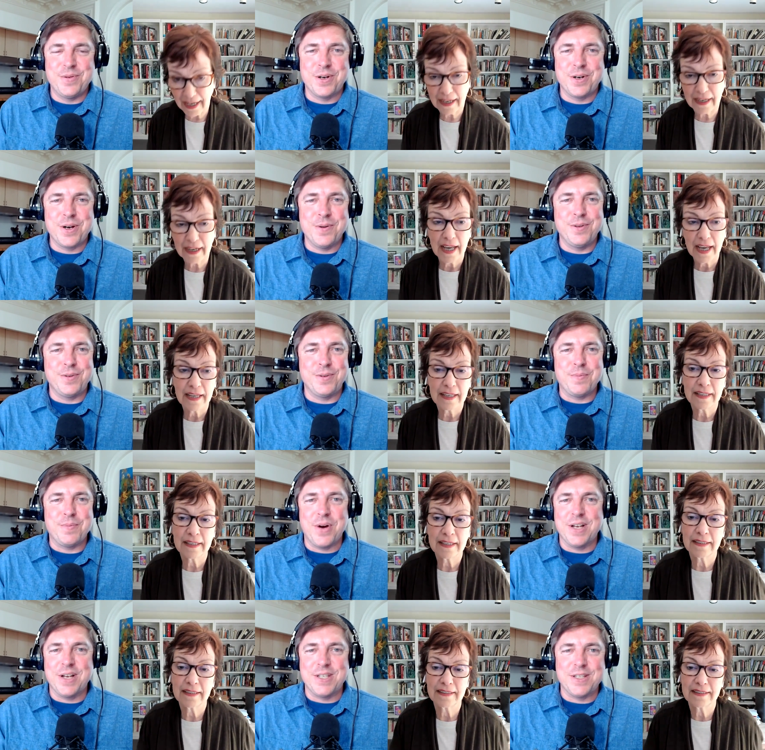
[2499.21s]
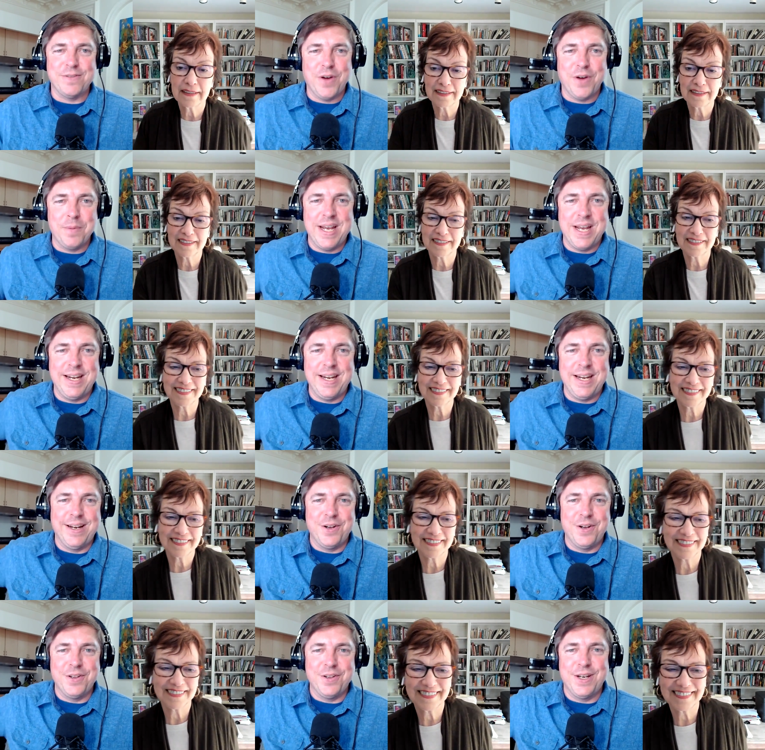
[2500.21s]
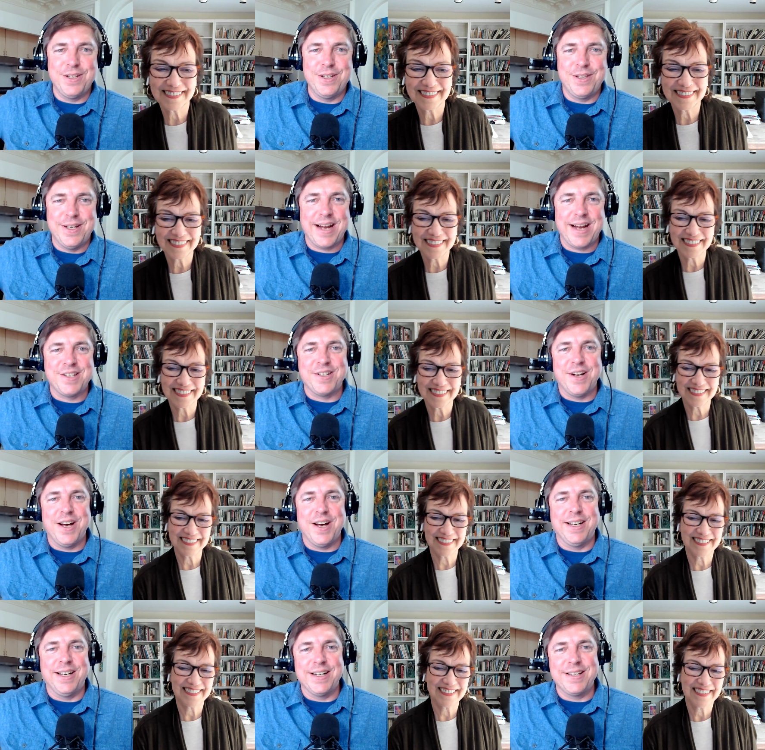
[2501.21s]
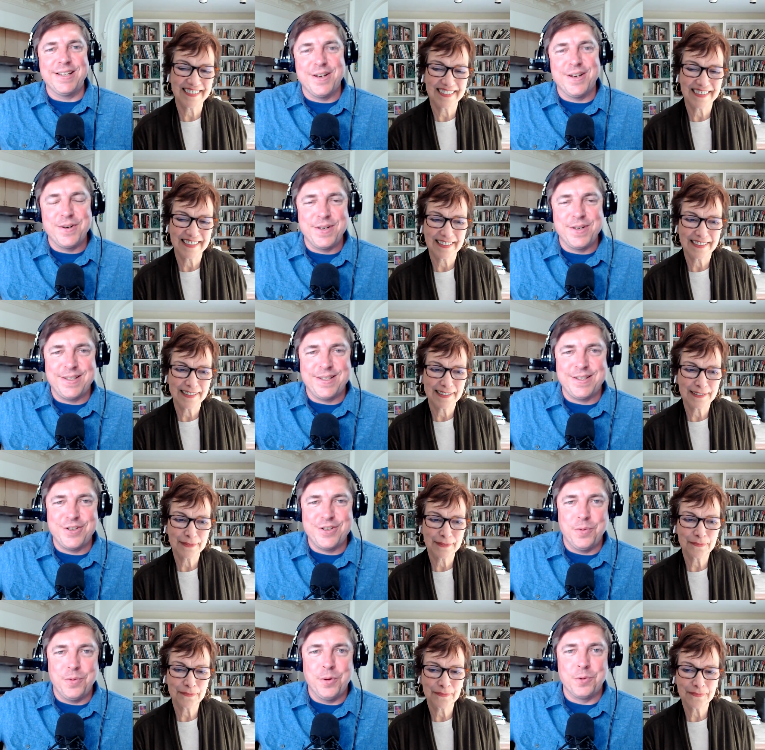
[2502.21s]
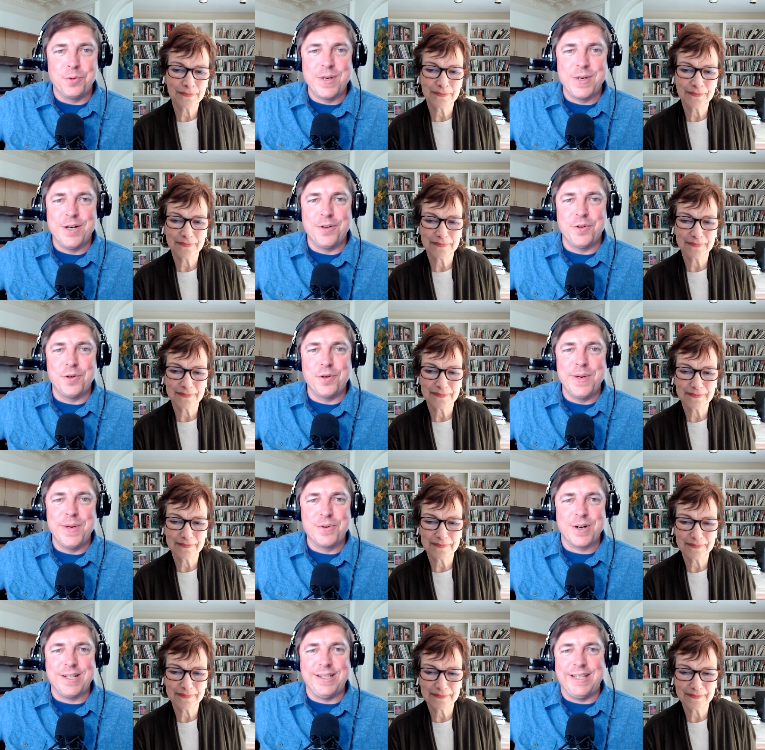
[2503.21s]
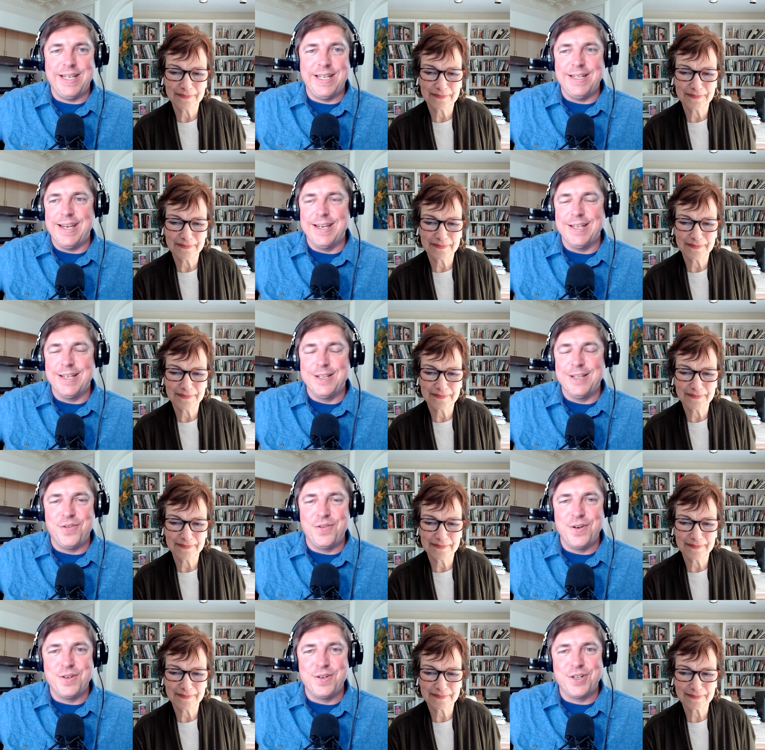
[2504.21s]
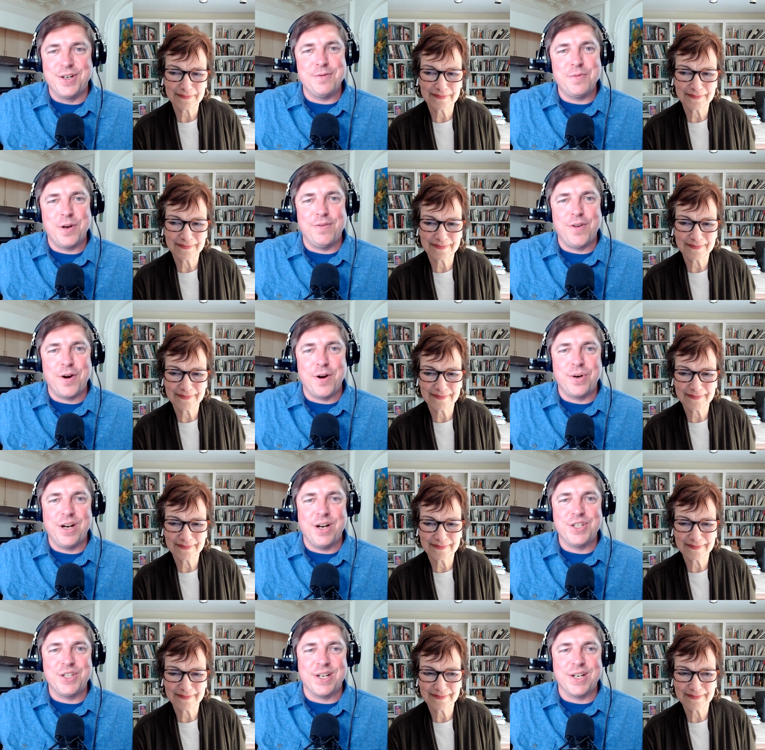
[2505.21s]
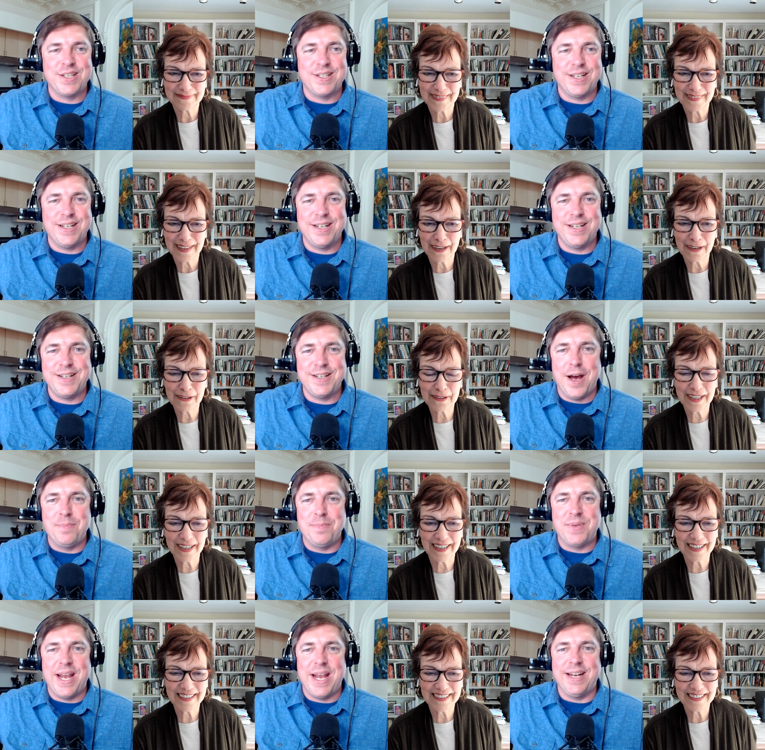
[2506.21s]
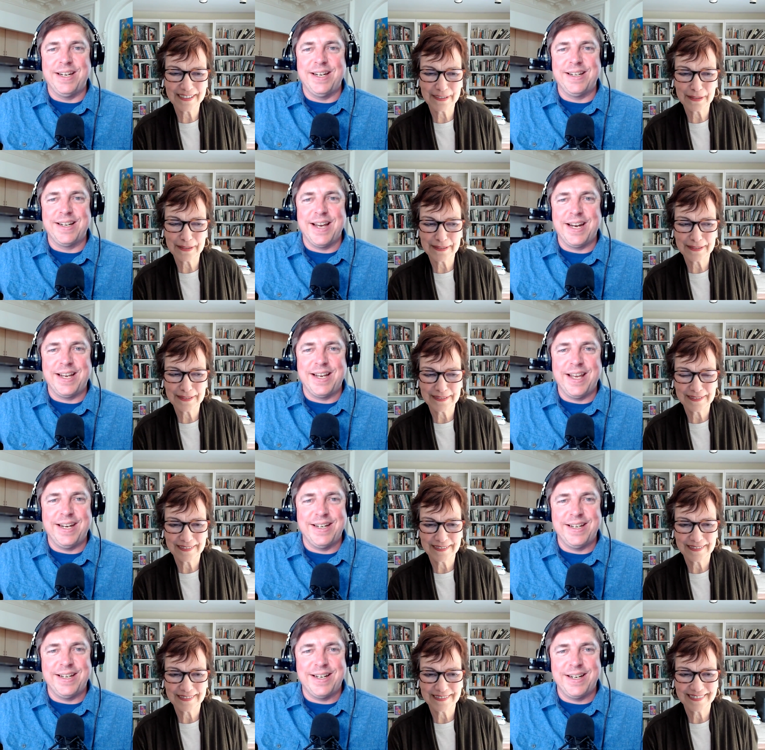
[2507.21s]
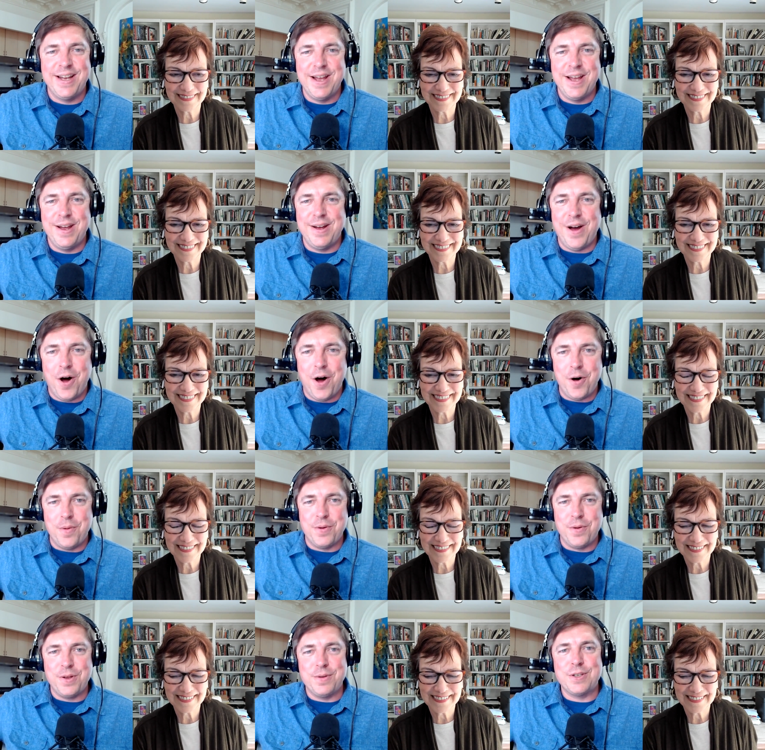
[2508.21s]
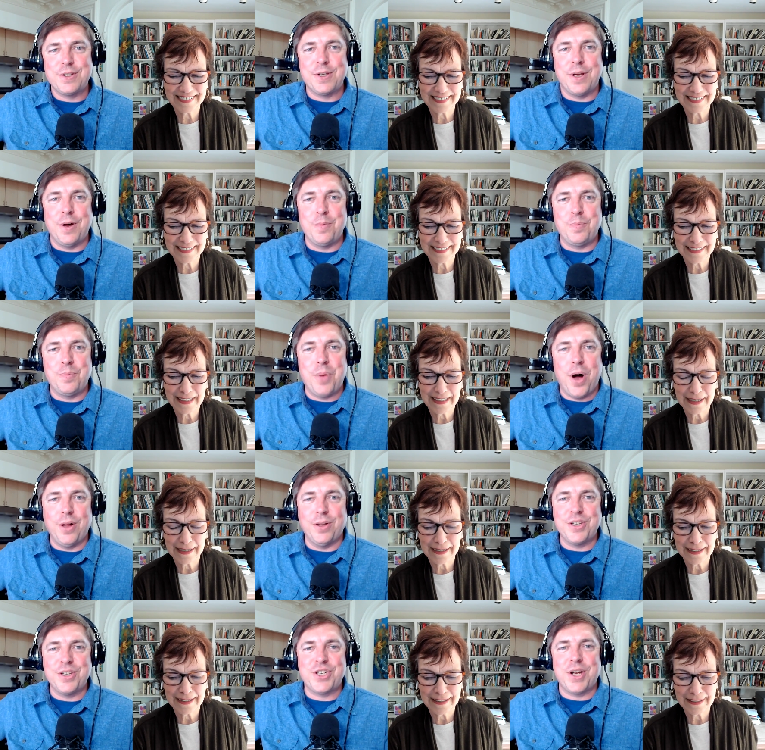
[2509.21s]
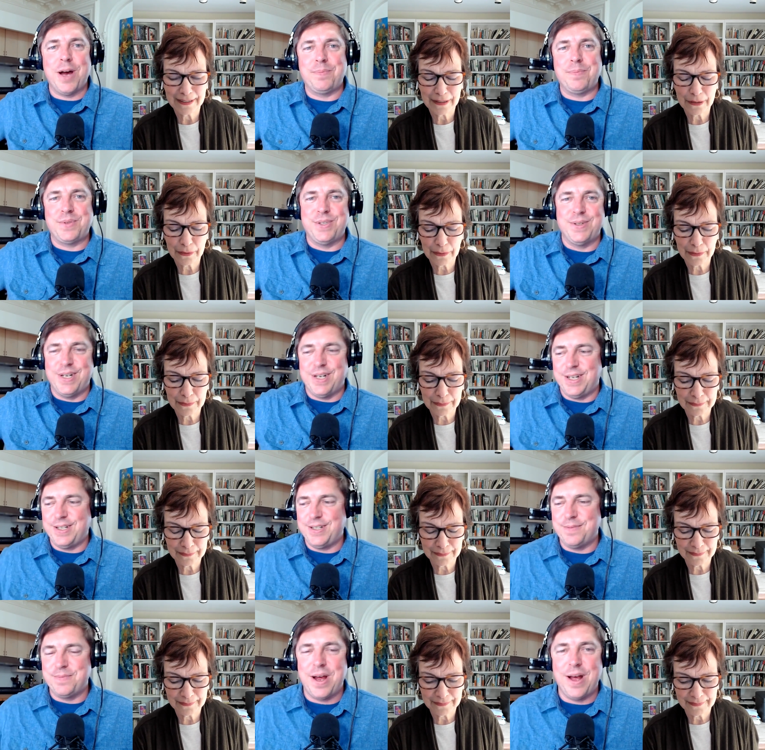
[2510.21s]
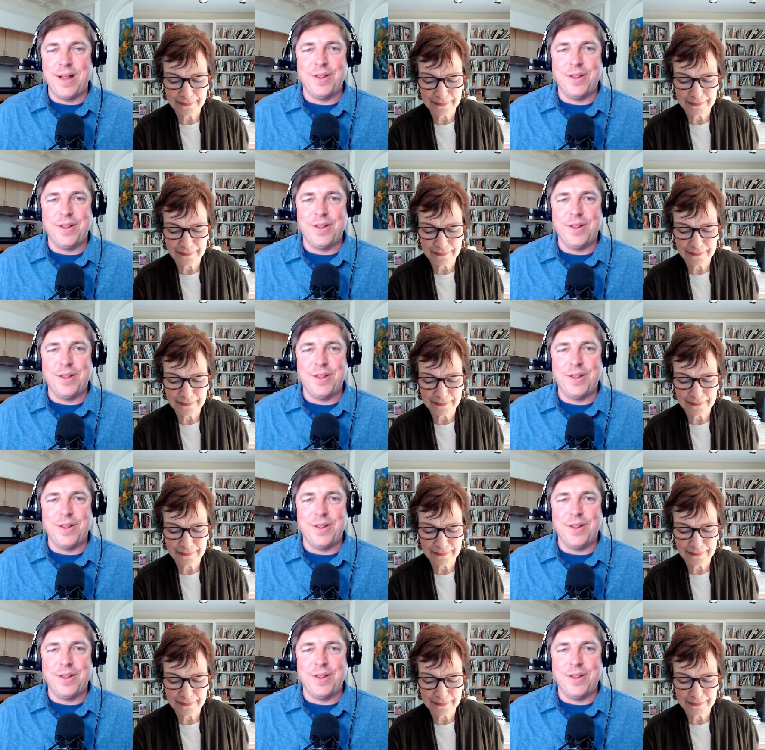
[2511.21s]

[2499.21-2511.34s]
Speaker 1: going through the process of updating all the text on it, so we'll read a little bit more cleanly in the future. It's one of our projects to update it and kind of get it all polished up to a